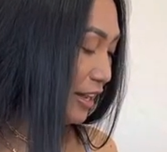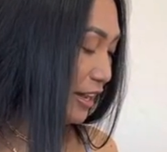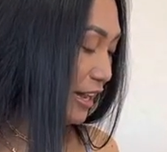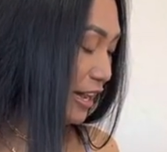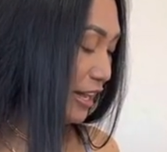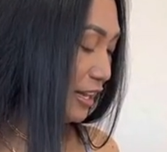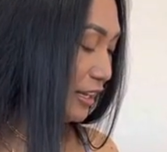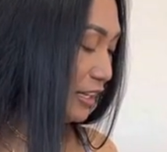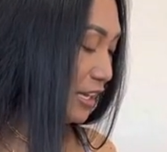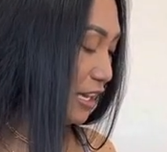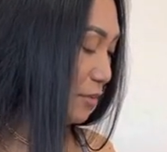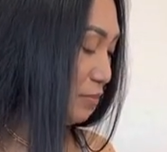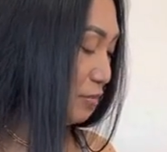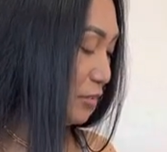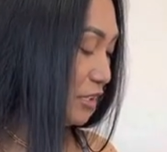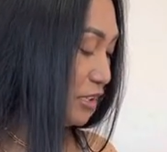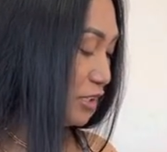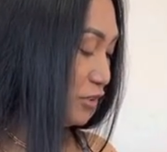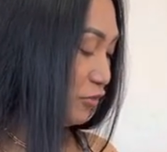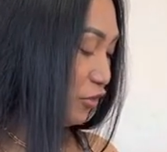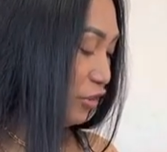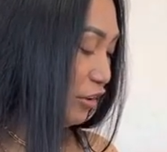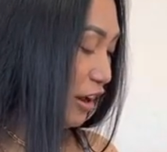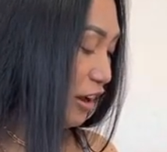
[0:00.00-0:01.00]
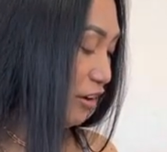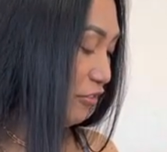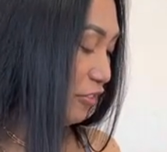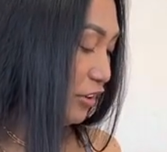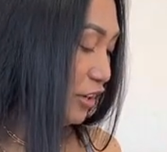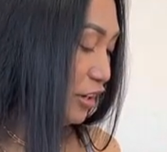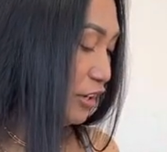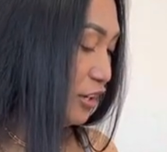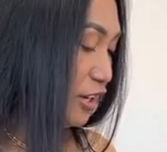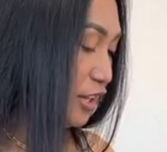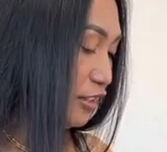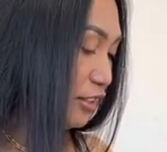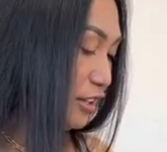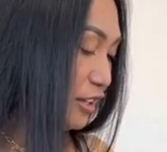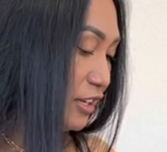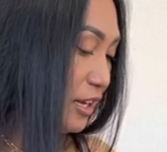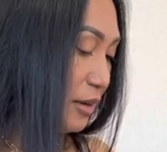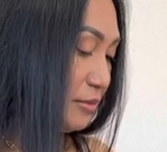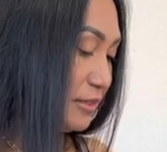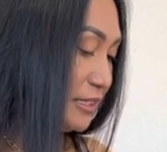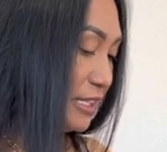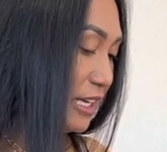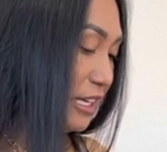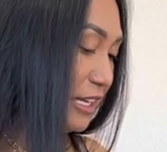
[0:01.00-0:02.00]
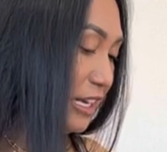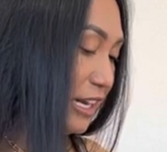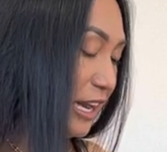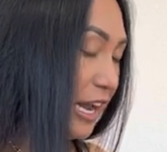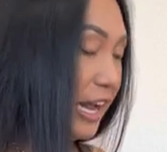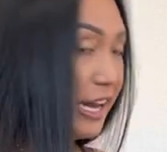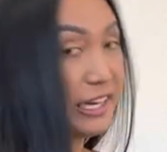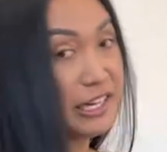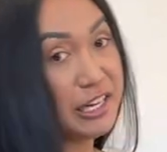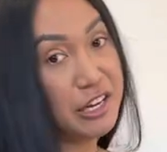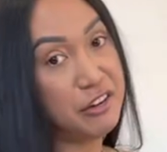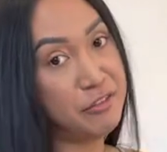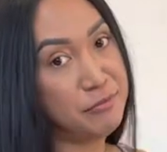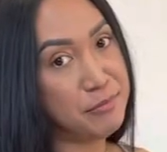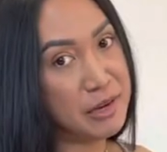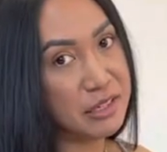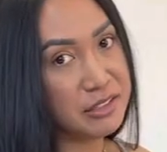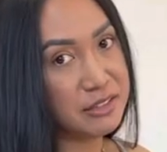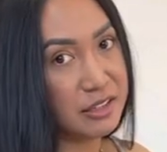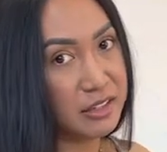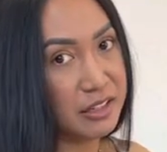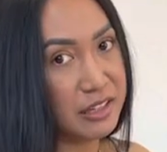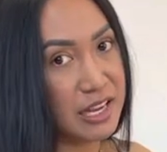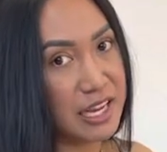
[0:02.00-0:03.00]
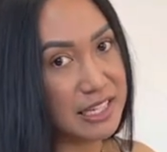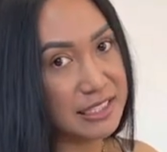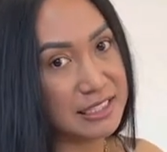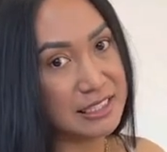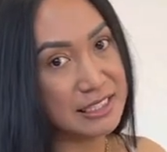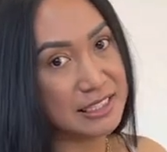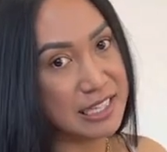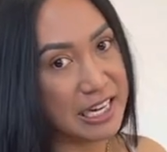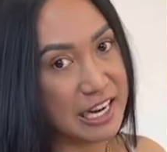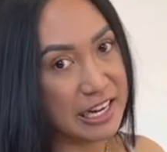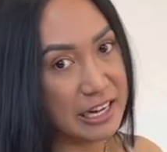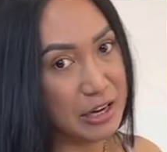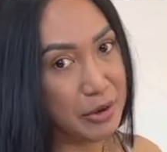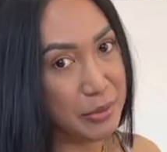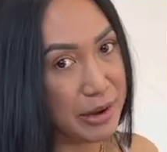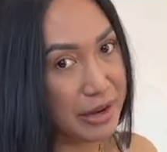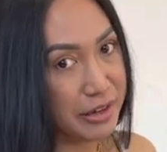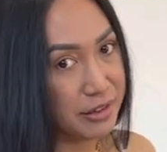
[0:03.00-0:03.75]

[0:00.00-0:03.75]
I'll keep this forever. Not that I'm selling any of my sunglasses anyway,